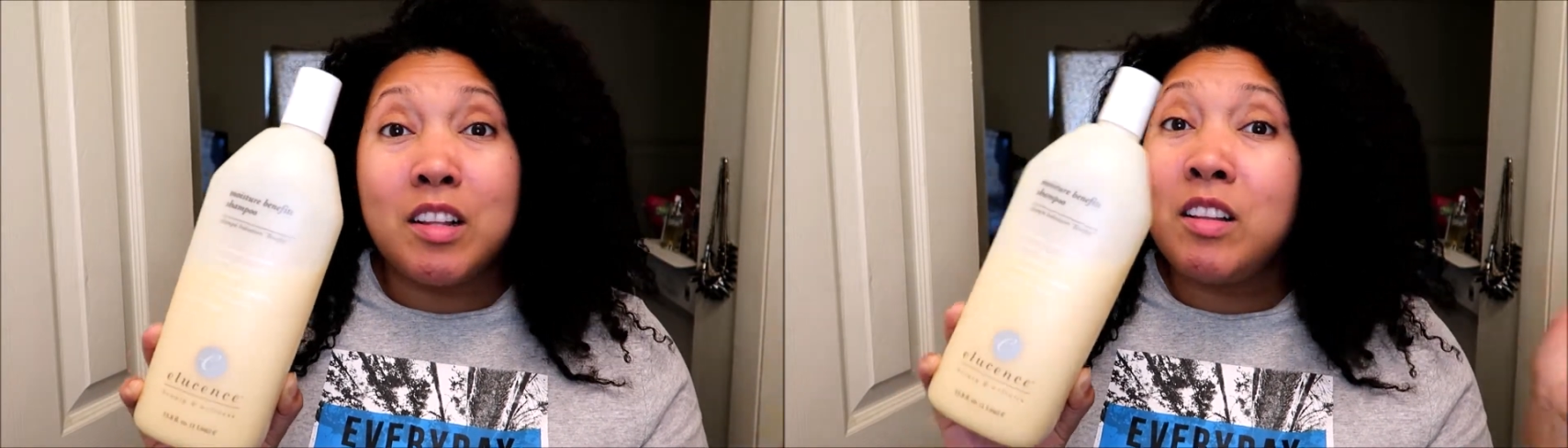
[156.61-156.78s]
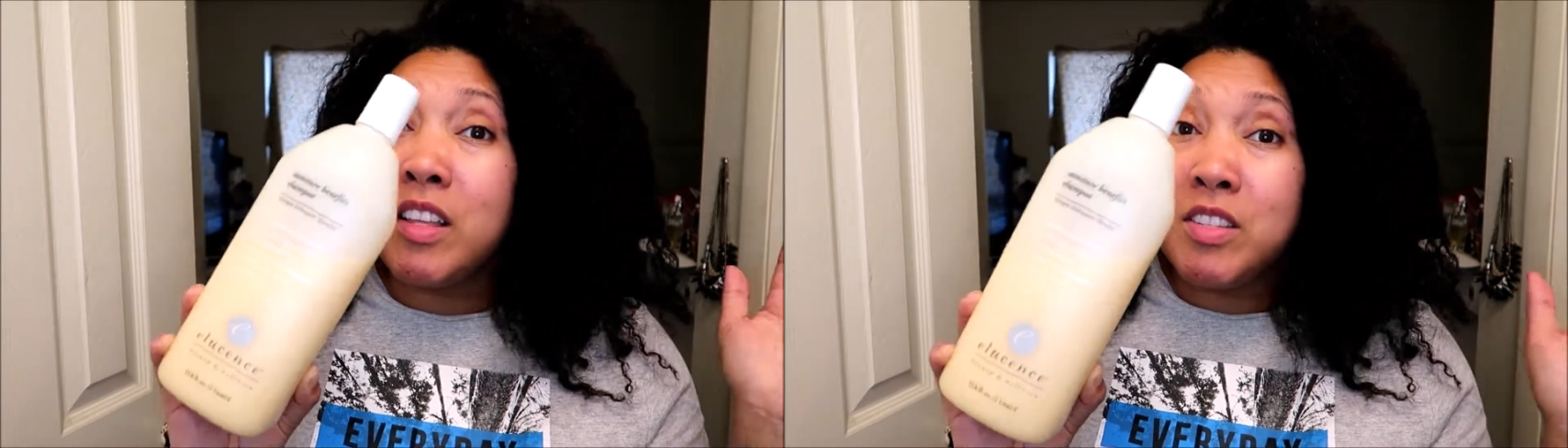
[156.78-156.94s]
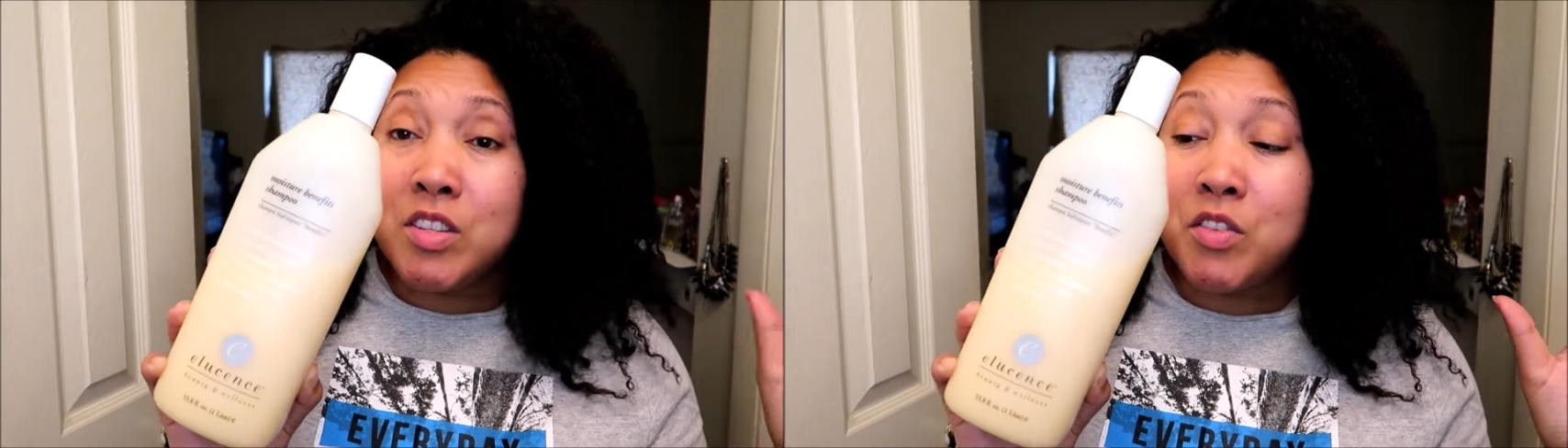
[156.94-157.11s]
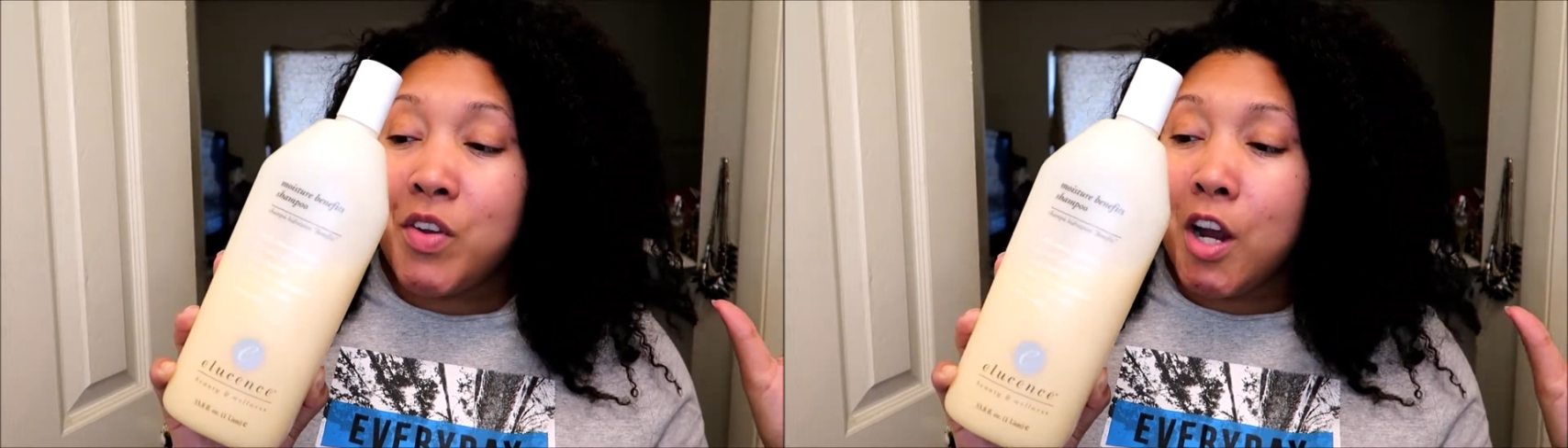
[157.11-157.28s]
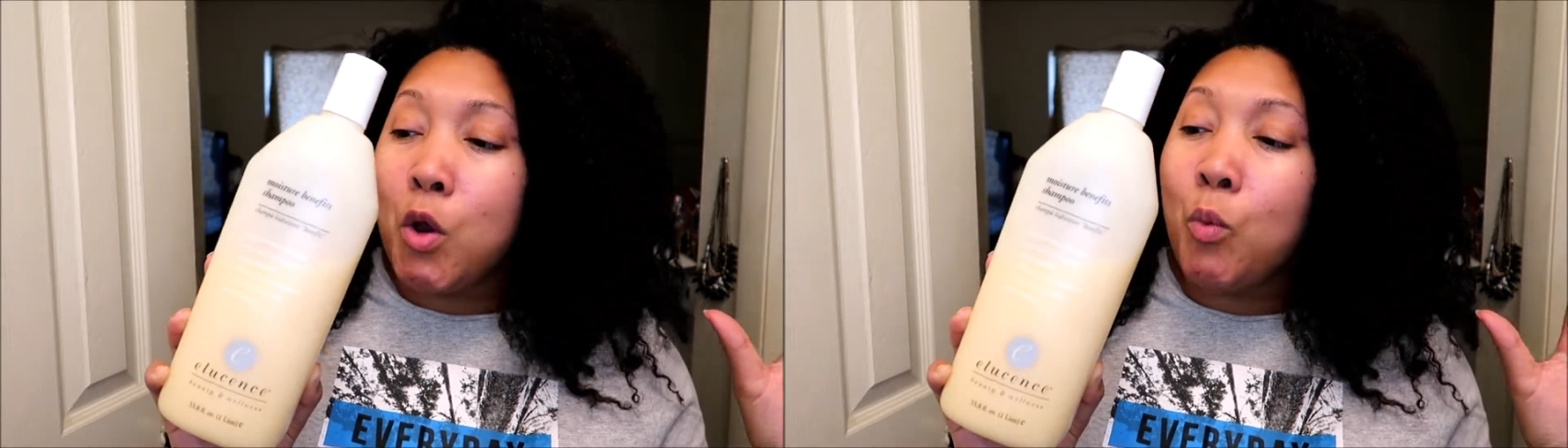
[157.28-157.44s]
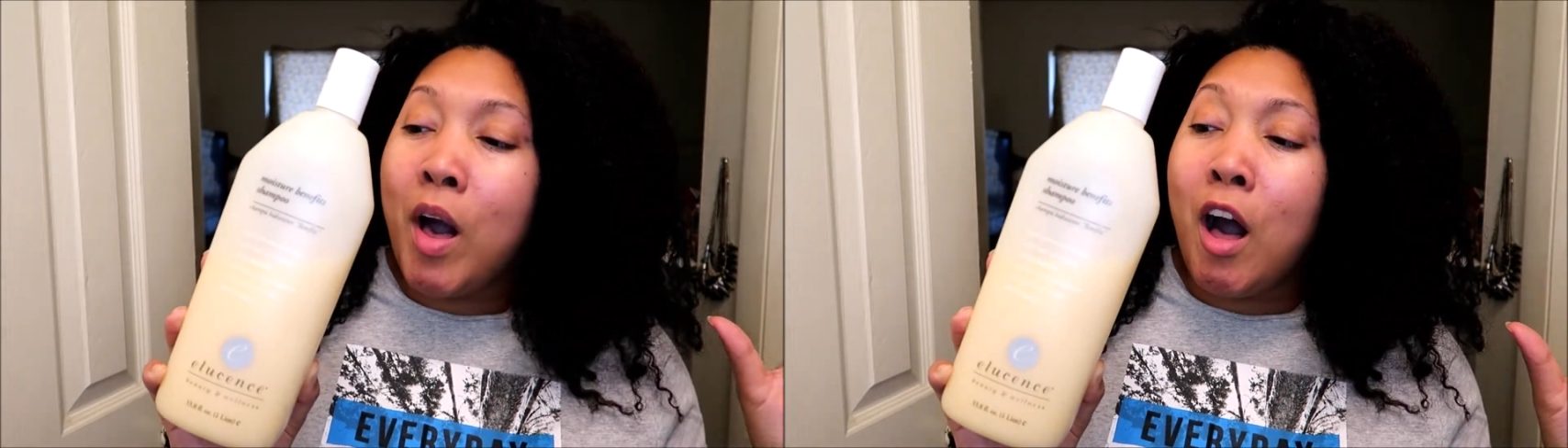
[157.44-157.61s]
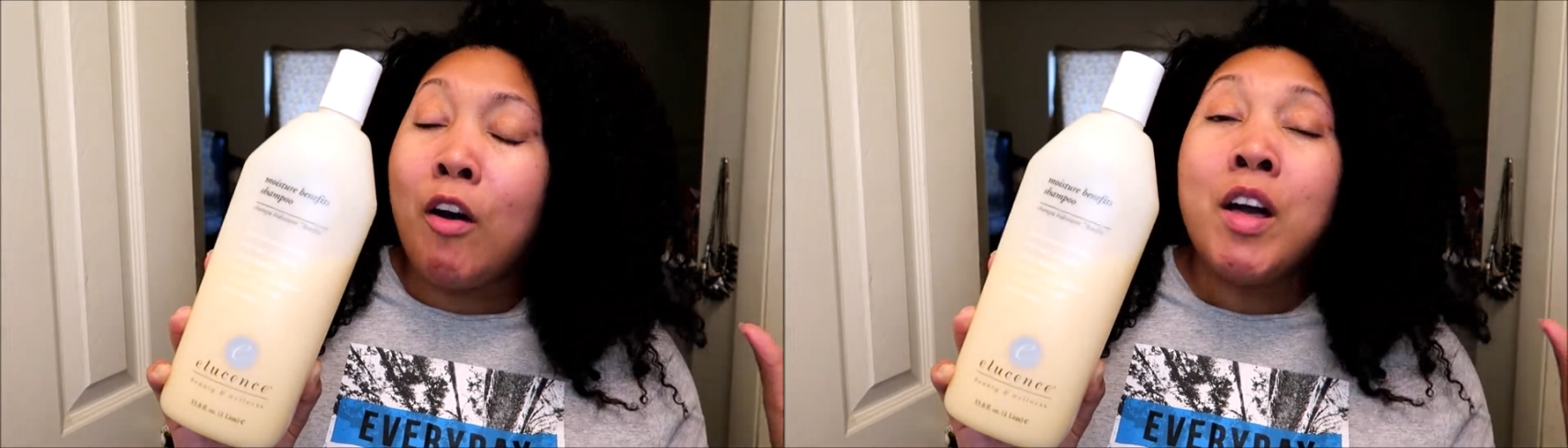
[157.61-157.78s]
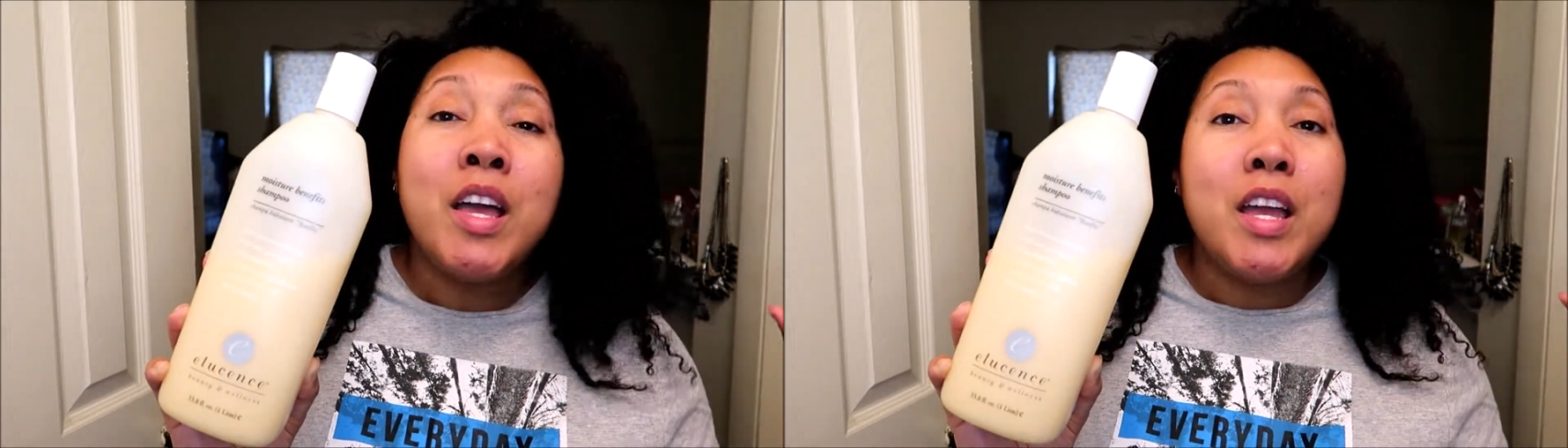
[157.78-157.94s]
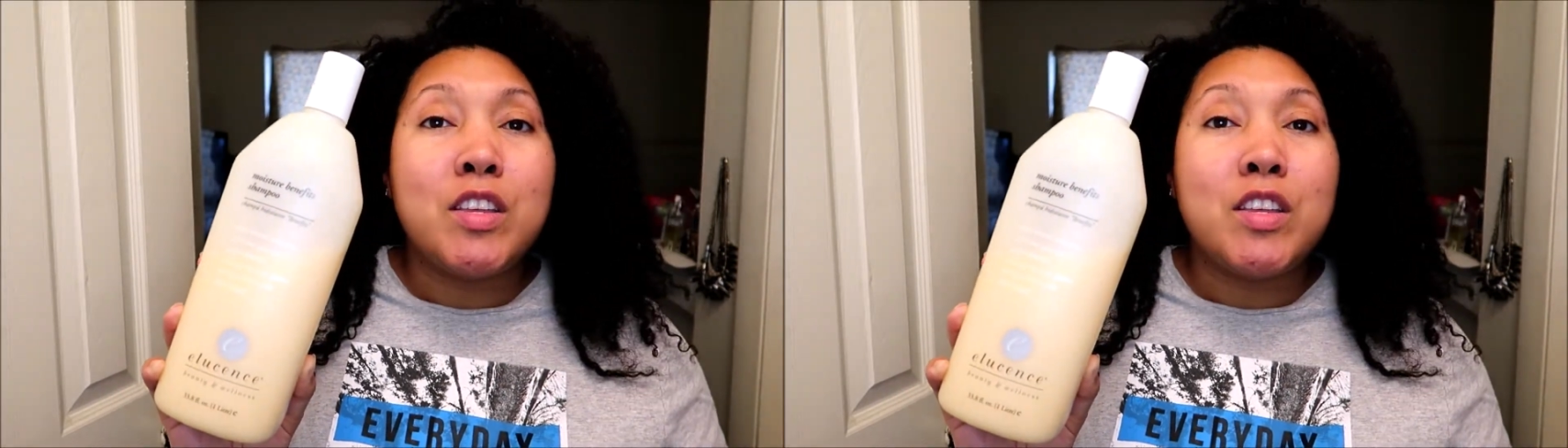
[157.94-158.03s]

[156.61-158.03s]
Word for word: cleanses very well,